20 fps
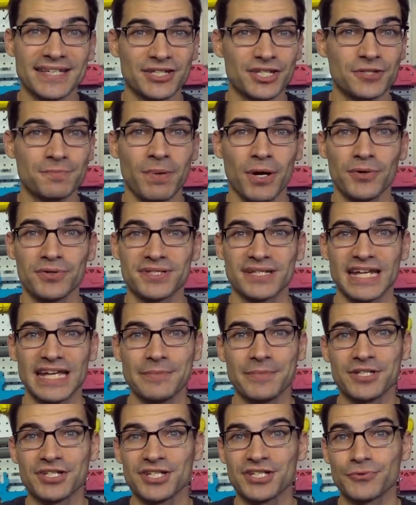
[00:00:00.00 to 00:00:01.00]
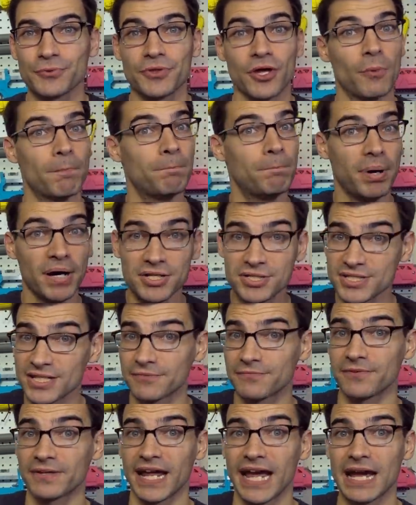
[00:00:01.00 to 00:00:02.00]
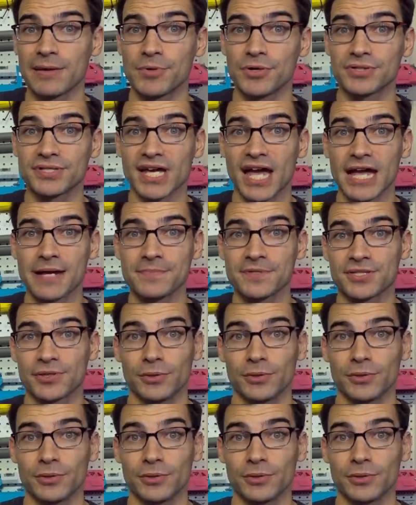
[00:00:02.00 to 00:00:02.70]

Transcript: They just posted images with a bunch of different ammo types,